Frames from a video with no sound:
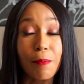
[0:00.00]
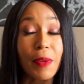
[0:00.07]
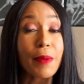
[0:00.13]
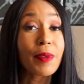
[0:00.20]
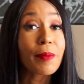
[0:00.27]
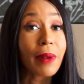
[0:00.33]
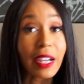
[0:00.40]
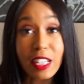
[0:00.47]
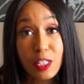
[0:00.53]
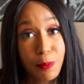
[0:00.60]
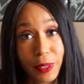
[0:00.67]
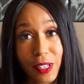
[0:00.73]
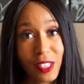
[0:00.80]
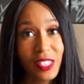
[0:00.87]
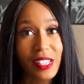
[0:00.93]
Maybe my
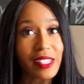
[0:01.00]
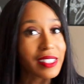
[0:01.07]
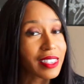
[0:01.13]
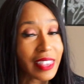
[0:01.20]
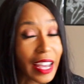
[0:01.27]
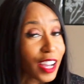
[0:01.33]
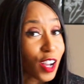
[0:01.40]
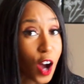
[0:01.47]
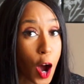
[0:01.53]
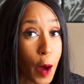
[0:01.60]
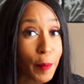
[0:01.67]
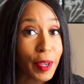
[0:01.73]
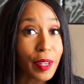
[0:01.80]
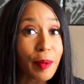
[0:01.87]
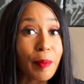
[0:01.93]
experience isn't that
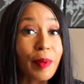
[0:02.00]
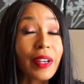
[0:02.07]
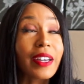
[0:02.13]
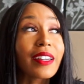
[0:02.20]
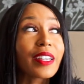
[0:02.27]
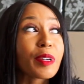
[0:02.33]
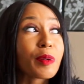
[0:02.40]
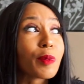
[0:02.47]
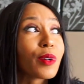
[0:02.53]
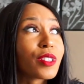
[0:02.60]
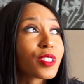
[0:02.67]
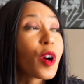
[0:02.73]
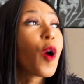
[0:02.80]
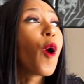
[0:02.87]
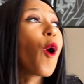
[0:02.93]
common, but it
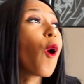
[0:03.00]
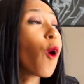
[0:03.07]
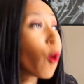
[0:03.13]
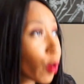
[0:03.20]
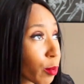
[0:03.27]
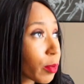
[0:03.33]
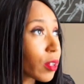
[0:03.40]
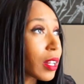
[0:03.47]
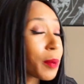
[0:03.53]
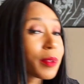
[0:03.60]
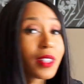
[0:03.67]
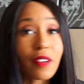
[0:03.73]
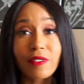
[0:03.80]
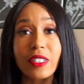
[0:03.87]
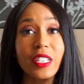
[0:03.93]
was horrible. I would
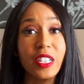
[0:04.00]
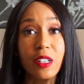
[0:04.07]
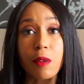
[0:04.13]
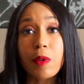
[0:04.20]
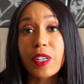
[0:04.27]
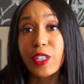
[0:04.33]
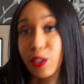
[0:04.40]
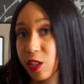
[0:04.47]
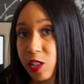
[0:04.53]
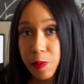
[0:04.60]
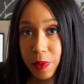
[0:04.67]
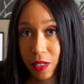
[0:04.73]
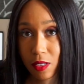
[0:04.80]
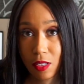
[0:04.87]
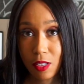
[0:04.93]
love to hear what your
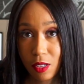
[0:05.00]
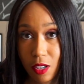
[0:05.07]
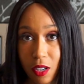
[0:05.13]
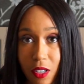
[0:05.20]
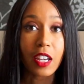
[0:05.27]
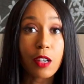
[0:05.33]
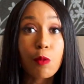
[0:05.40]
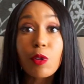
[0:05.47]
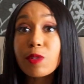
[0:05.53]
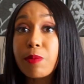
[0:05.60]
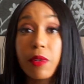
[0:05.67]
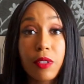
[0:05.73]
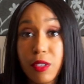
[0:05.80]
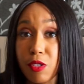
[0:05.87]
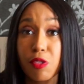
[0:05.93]
experiences are and what
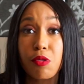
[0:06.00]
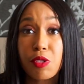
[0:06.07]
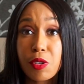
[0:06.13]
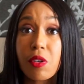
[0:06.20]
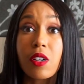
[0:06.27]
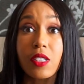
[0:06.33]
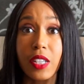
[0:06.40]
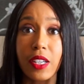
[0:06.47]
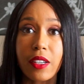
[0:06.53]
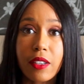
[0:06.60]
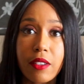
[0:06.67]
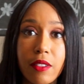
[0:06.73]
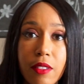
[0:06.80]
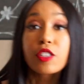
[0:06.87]
birth control you are taking.